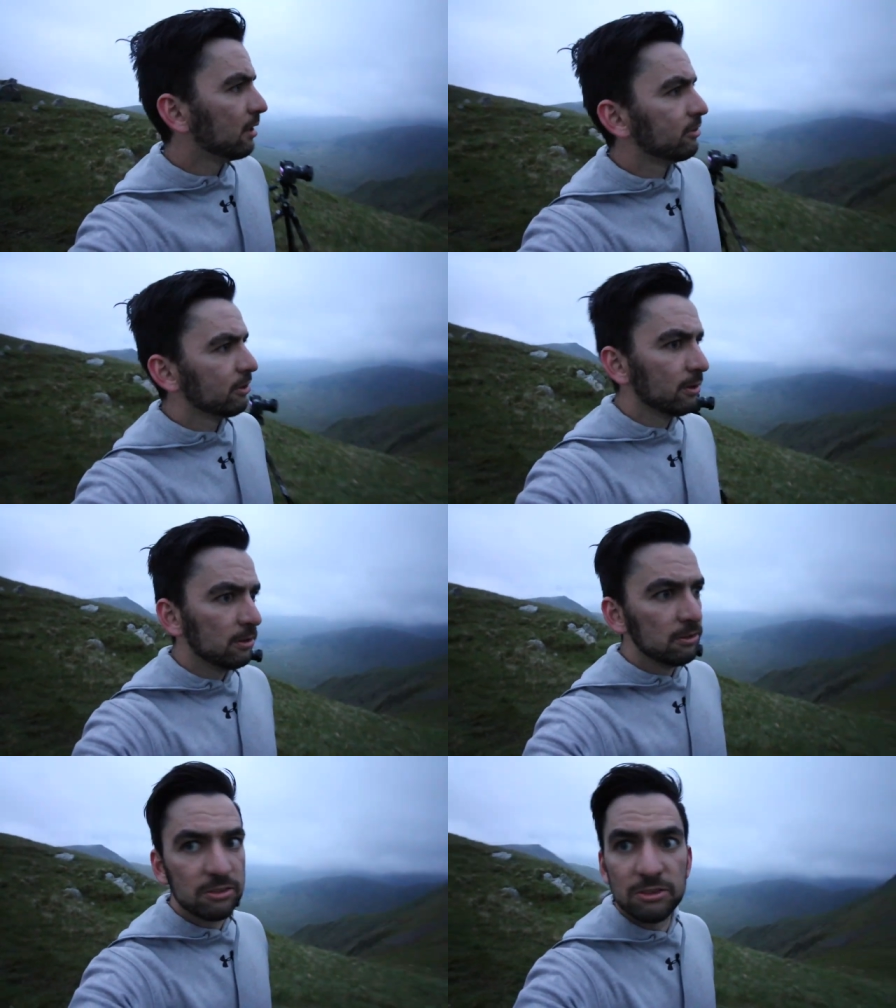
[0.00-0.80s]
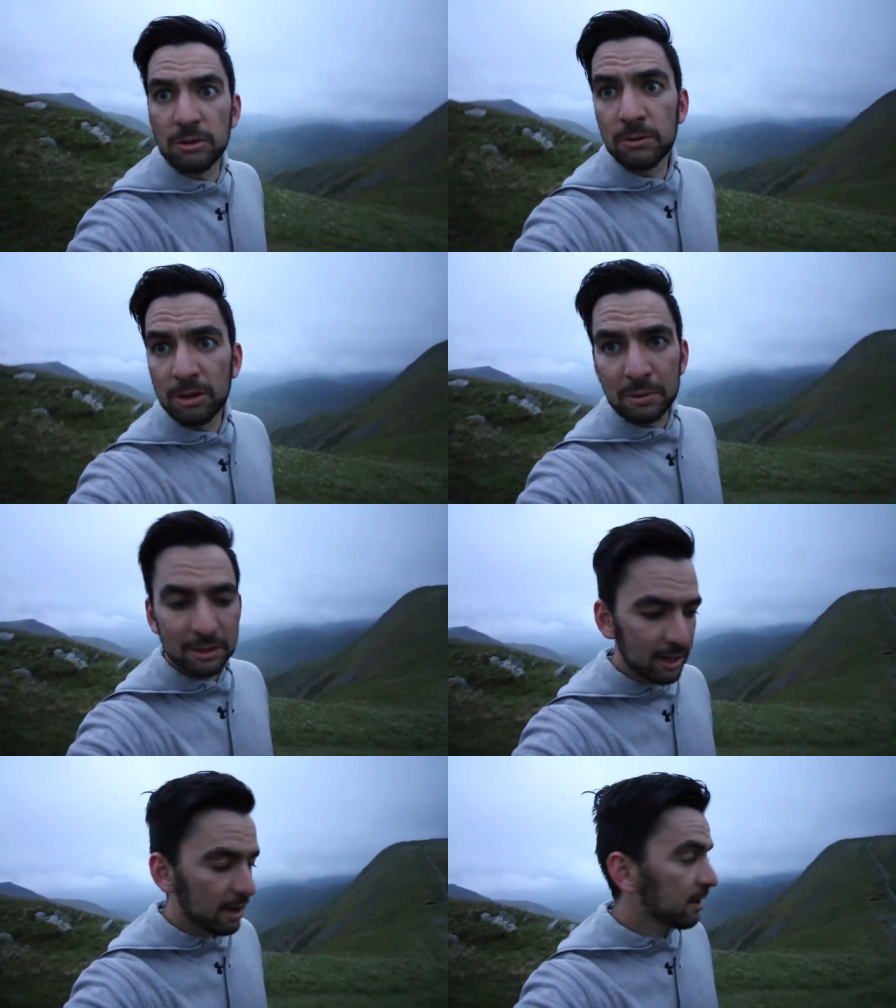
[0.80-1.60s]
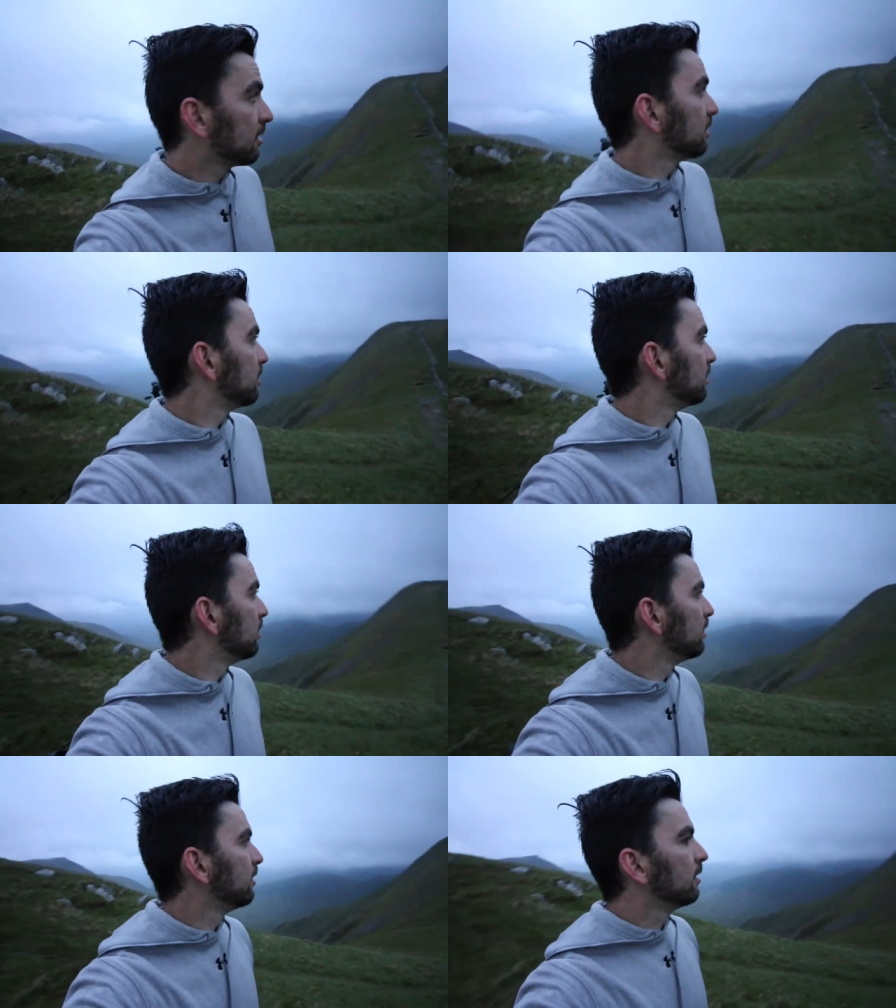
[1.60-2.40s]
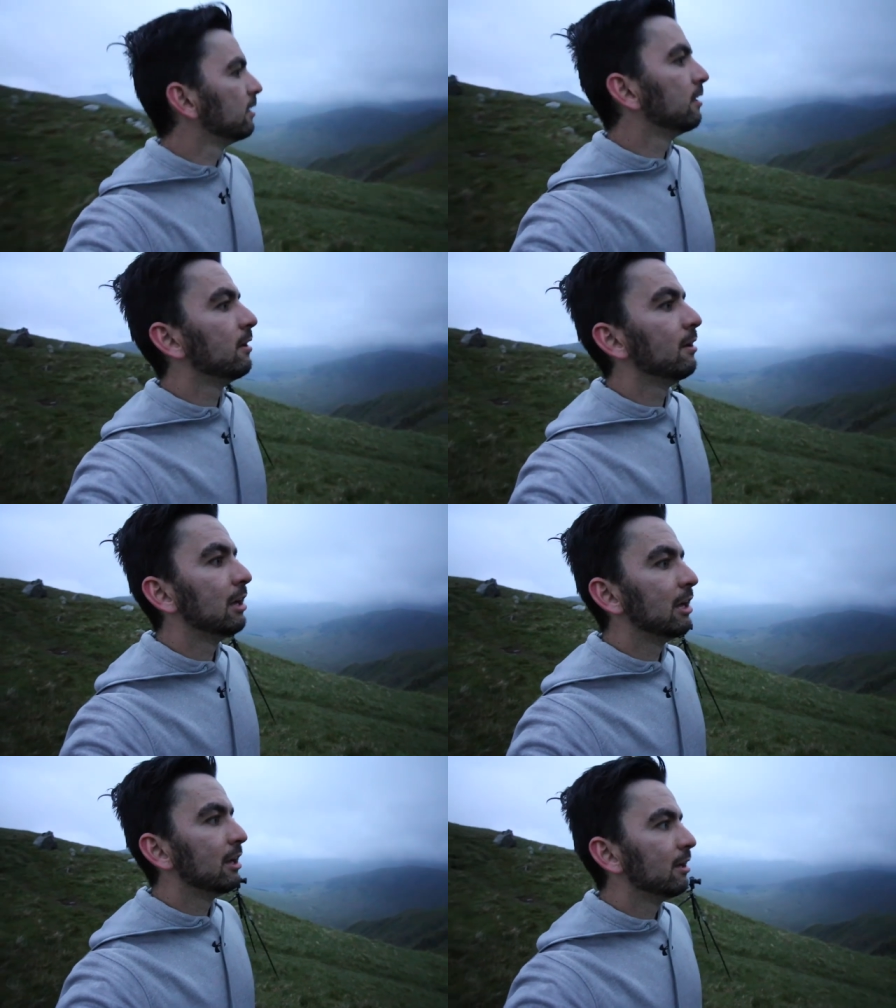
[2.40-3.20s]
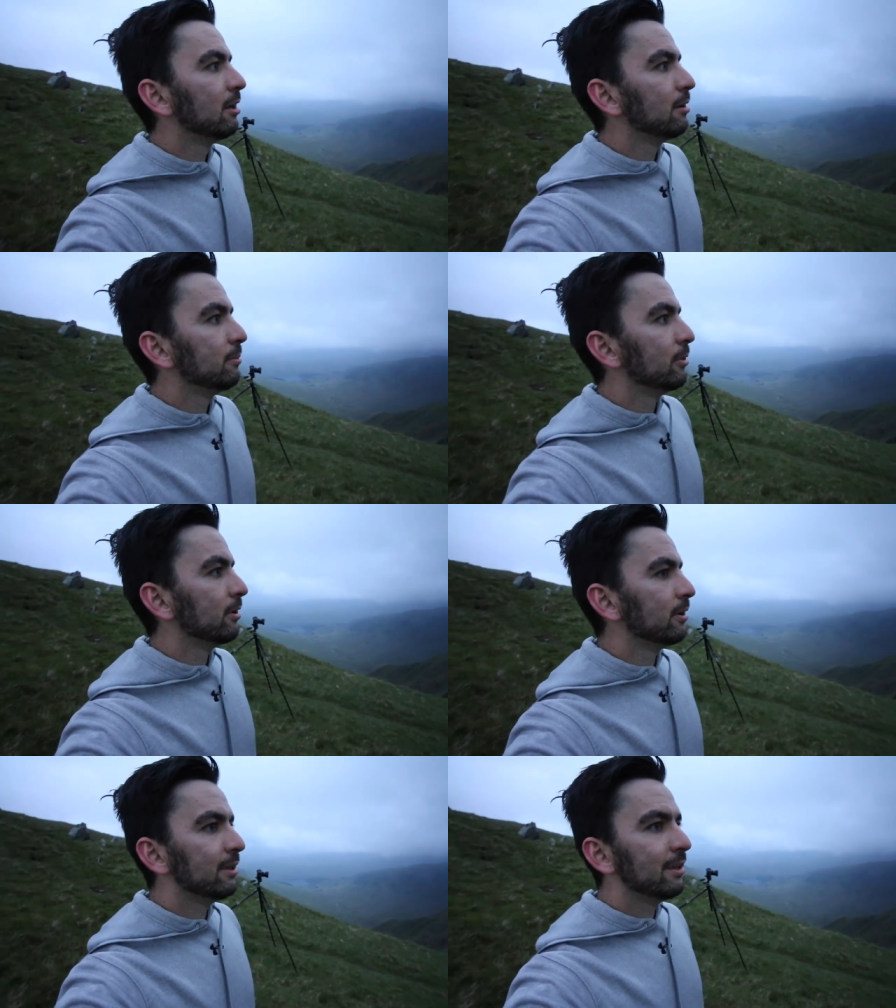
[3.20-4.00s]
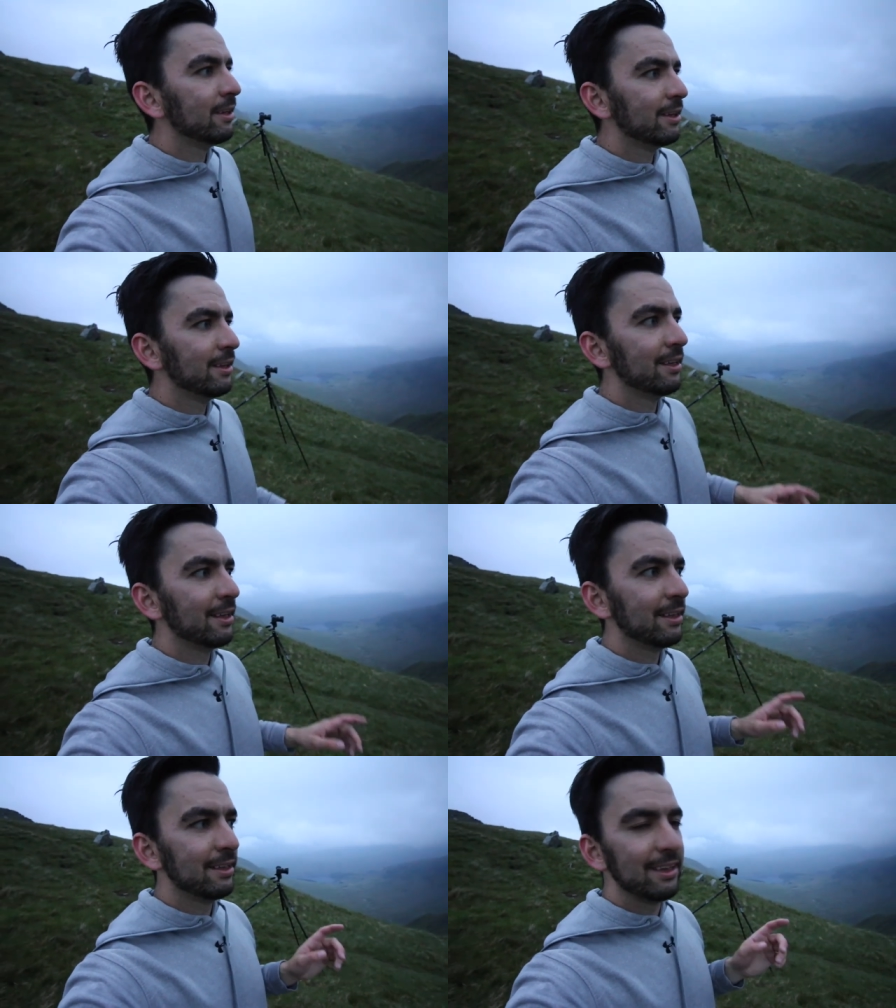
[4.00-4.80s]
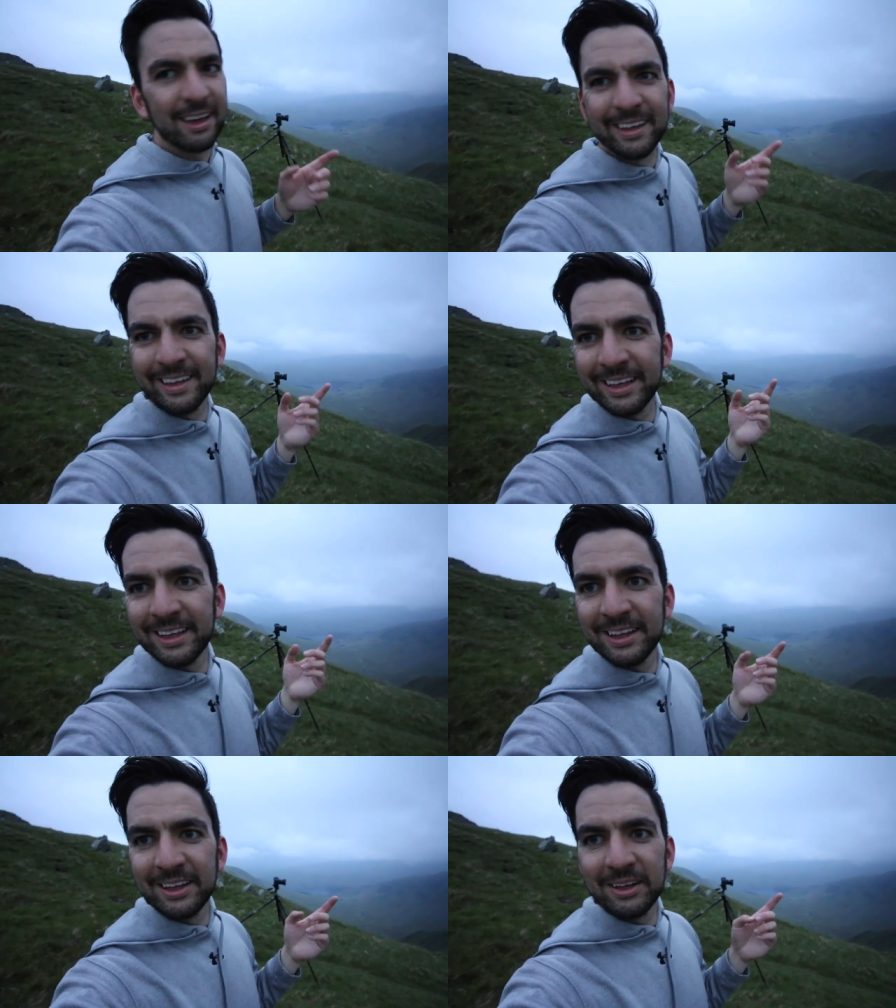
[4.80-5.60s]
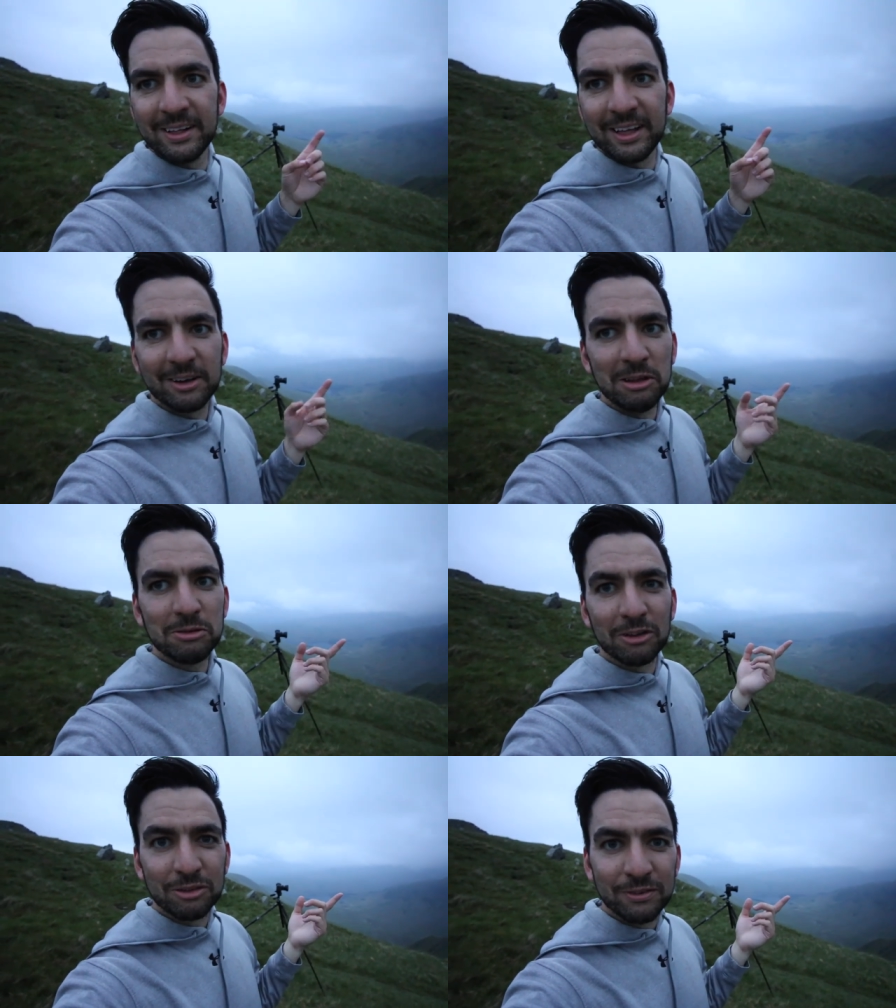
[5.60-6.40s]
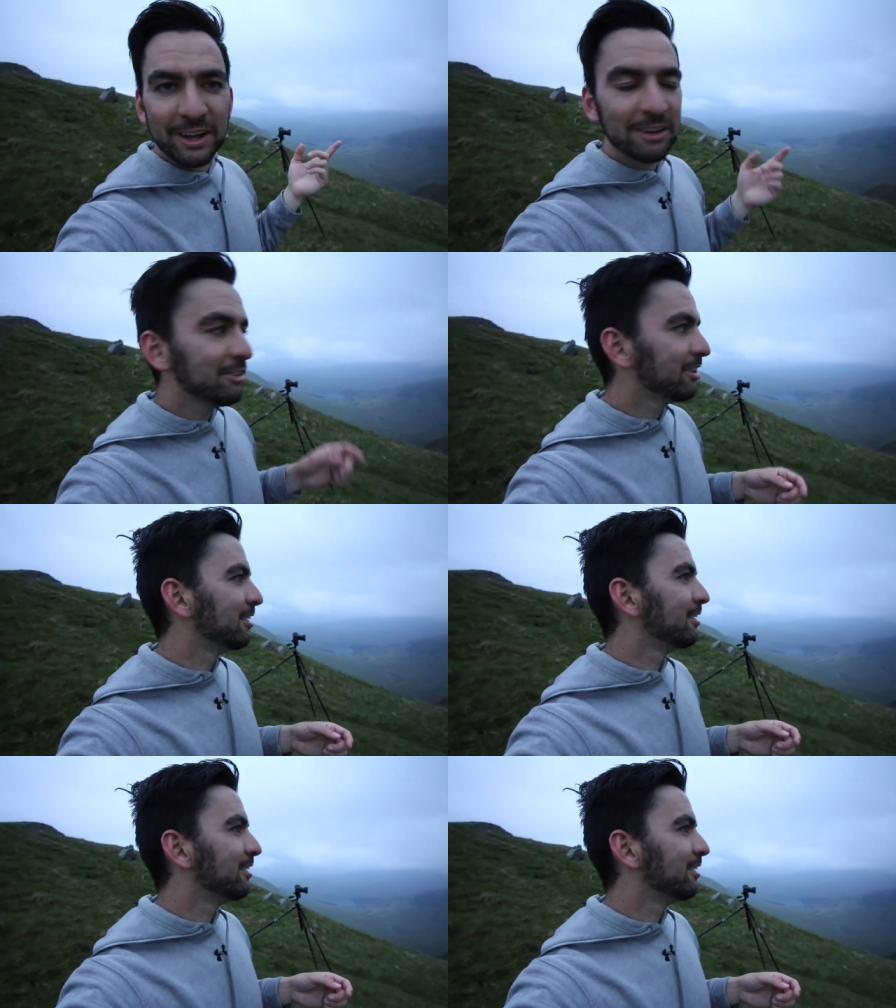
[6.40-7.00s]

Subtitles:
so it's soon gonna be dark. But yeah, at least we've got something else.